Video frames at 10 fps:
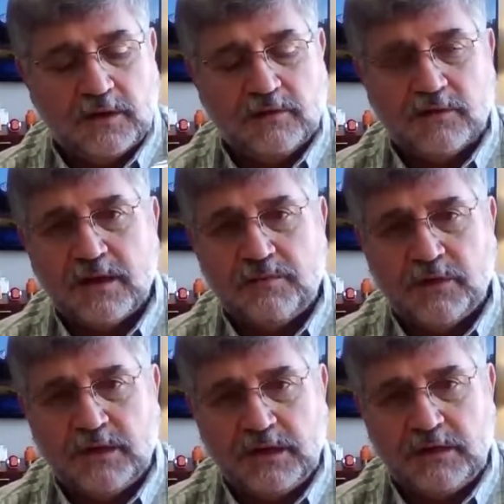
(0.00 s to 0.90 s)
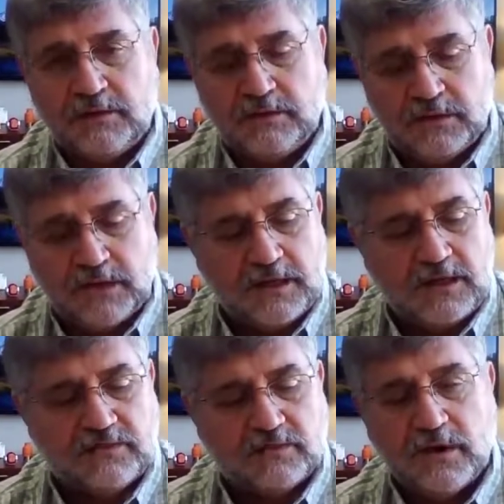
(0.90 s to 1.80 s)
you're not putting any
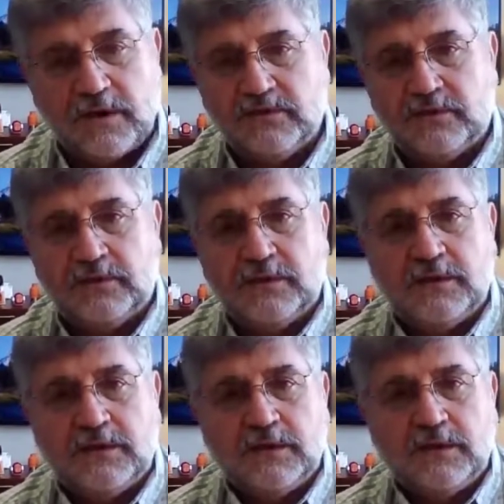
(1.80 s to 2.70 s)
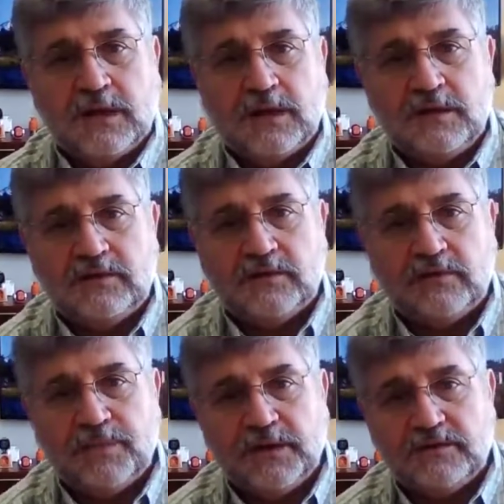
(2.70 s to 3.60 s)
stress on these
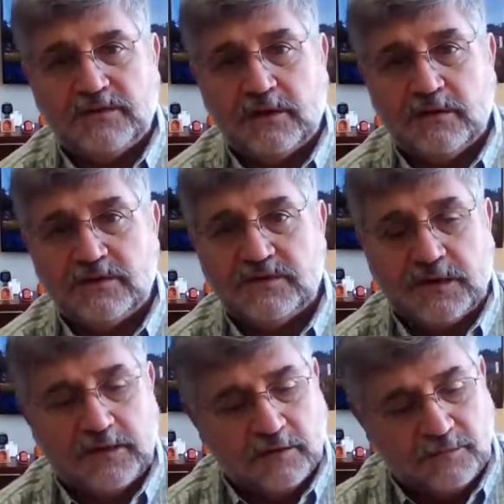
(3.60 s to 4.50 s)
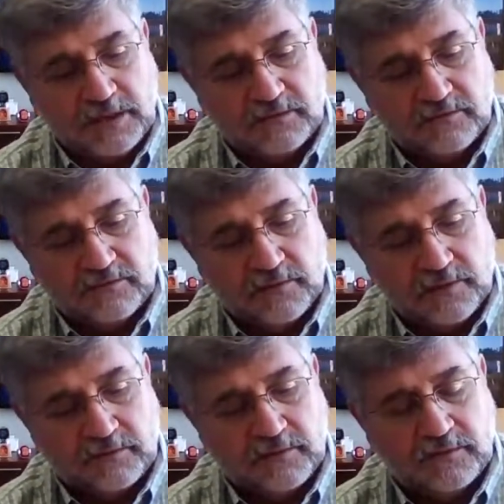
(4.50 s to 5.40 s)
little pins that are inside here because of
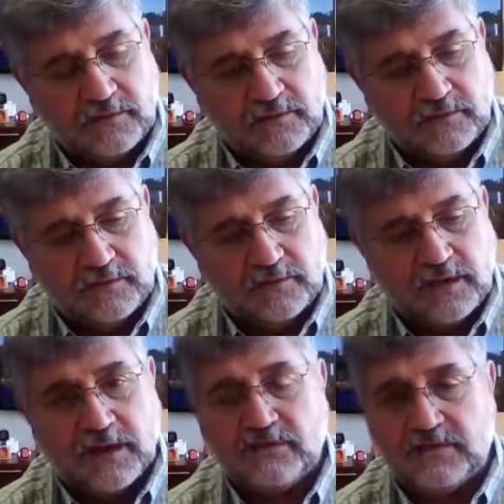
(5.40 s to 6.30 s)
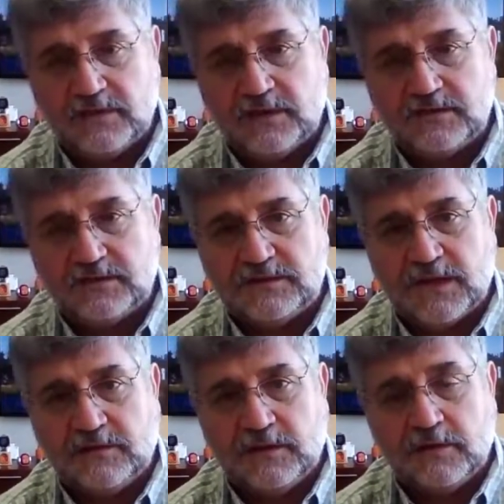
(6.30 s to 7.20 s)
the, the, the housing that's
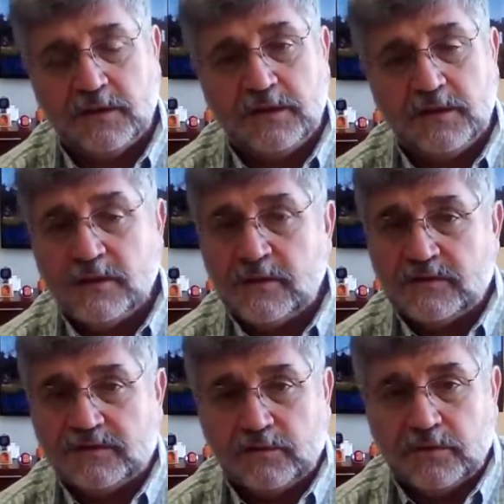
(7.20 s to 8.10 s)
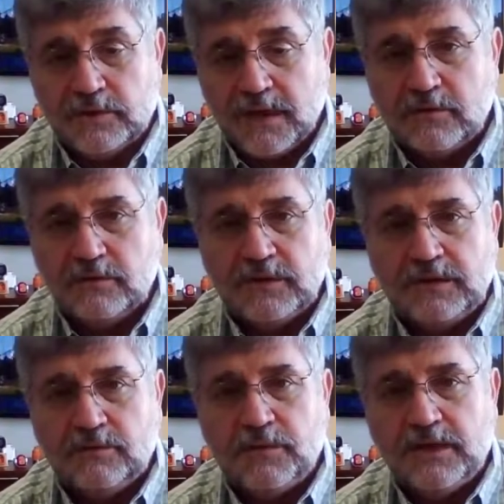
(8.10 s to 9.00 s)
inside there. Okay. So not only
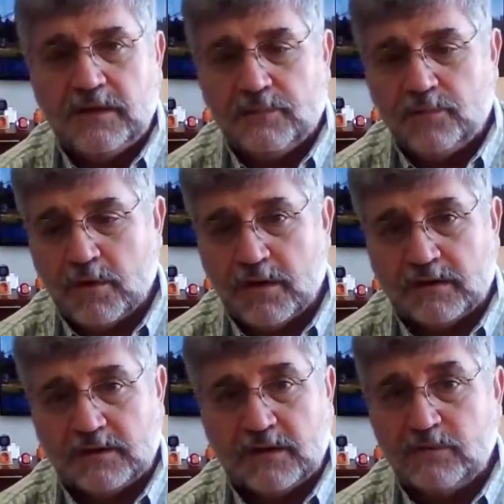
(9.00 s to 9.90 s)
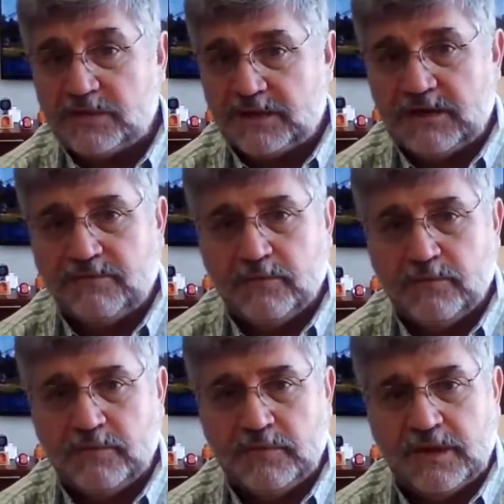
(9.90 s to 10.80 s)
did we get a product that was
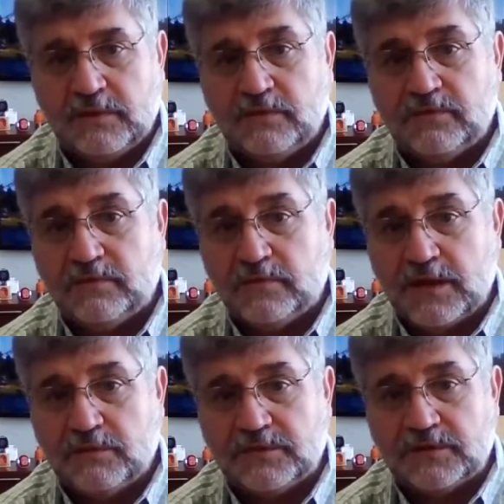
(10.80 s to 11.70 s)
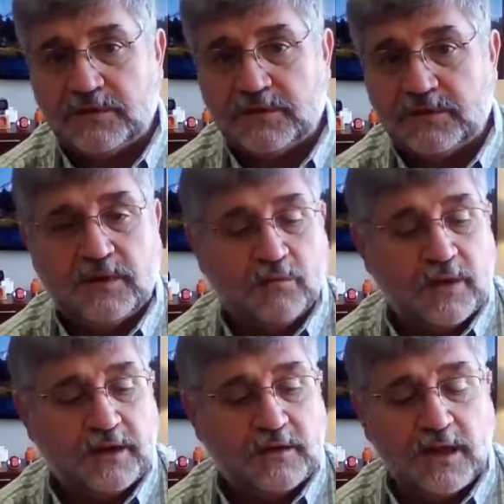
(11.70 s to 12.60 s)
safer, that was that was that
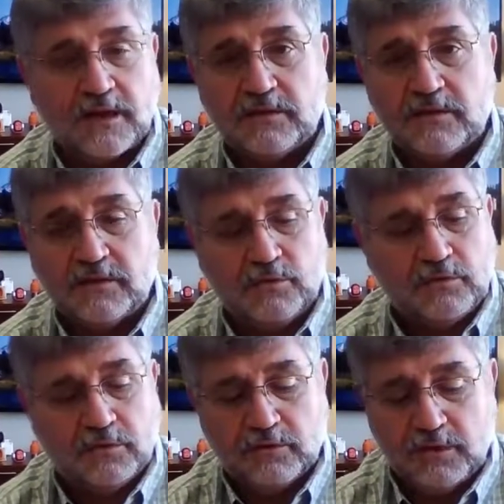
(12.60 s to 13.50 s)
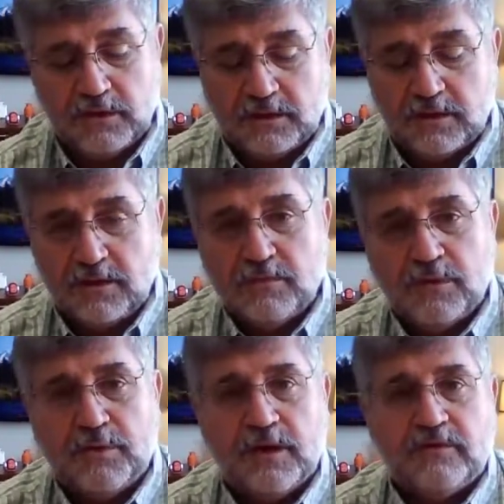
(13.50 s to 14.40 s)
ran a lot cooler, but
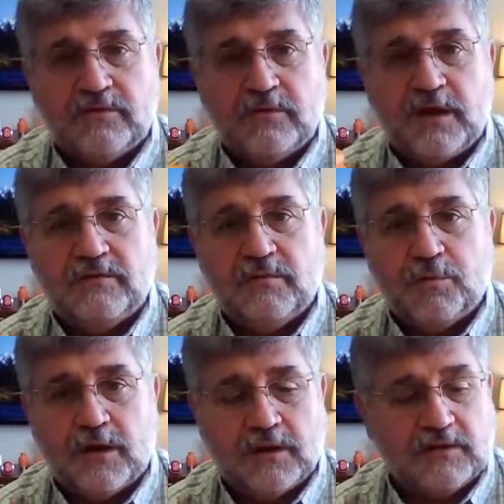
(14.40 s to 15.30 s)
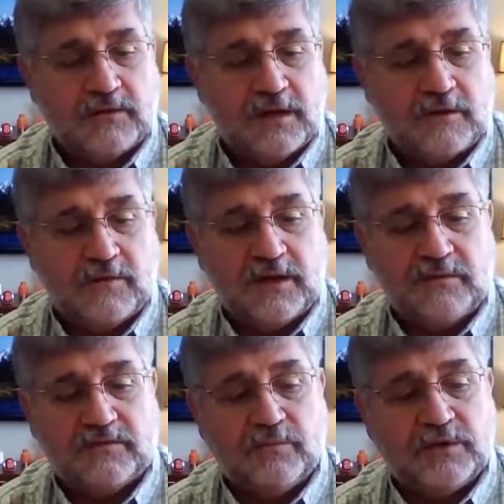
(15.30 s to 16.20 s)
we also have a product now that
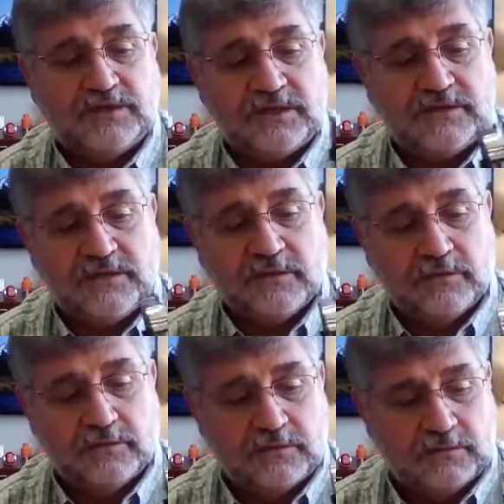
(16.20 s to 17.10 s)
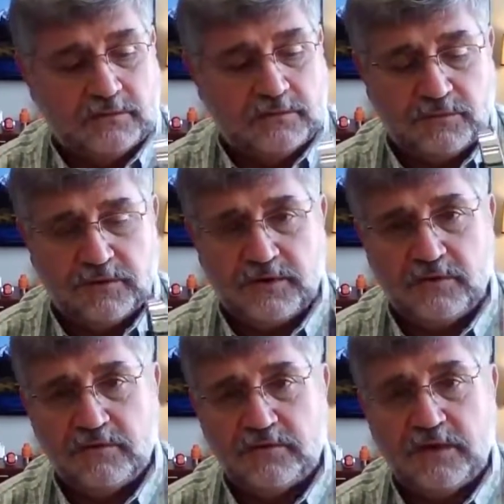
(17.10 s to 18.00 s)
is much easier to
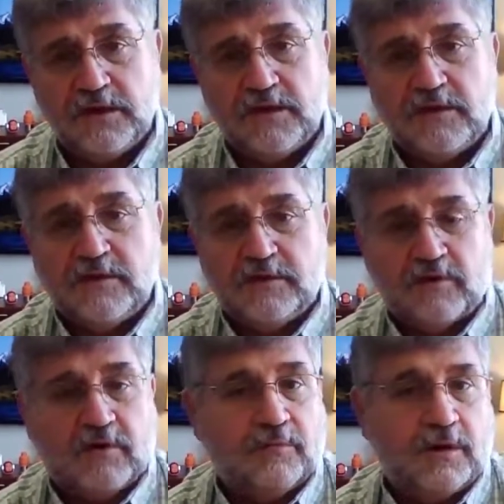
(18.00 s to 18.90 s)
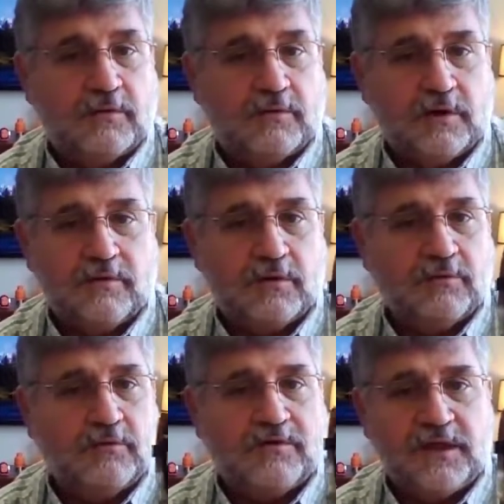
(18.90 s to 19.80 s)
use. So our, our, our, our
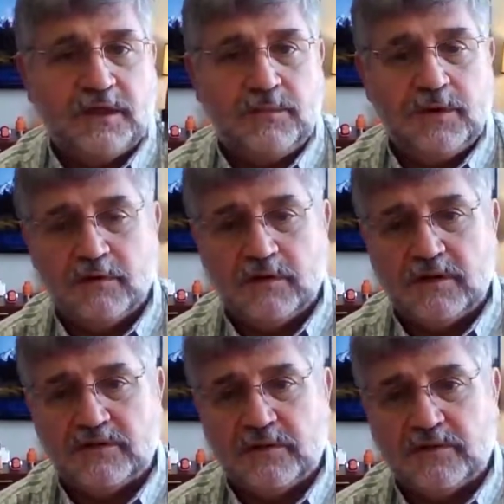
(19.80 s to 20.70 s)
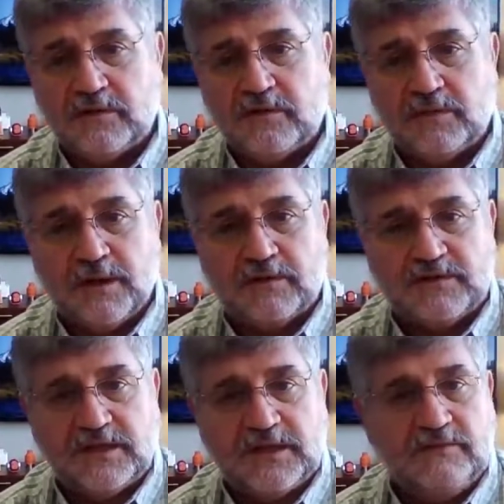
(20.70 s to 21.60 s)
real theme here is is all about
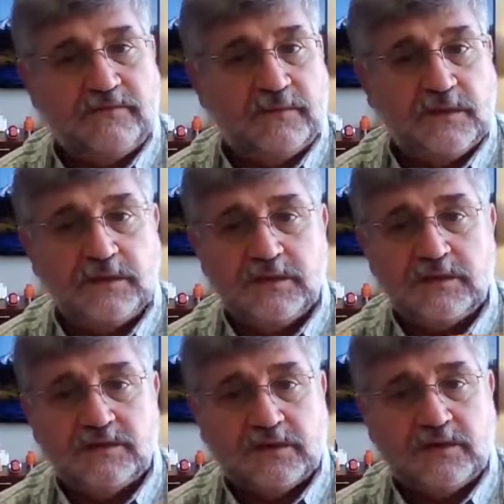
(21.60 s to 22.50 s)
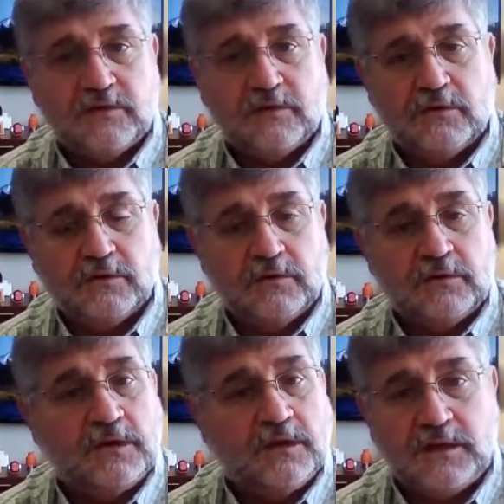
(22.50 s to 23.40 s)
safe, secure,
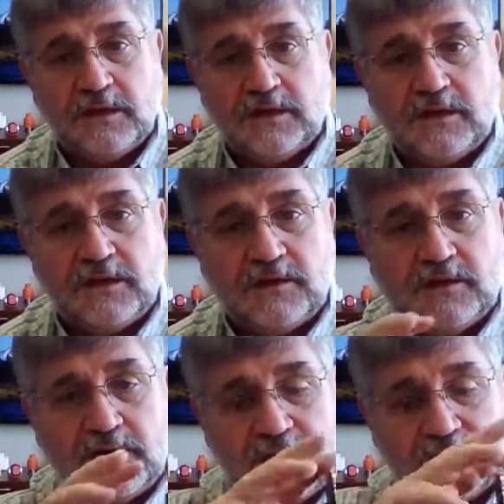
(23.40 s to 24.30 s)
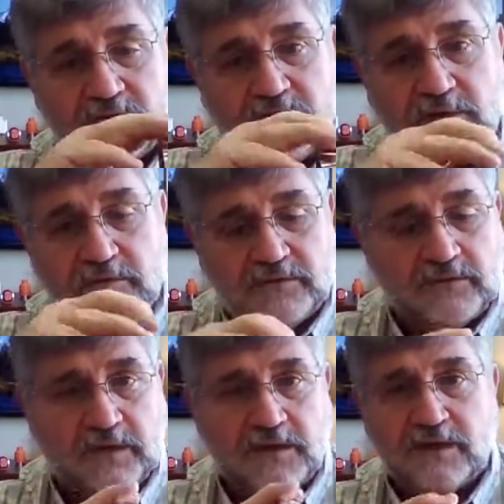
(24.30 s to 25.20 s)
and, and, and ease of use.
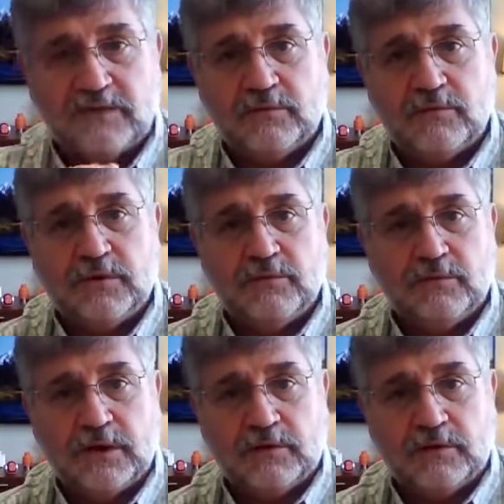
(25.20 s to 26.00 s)
And that's what we were there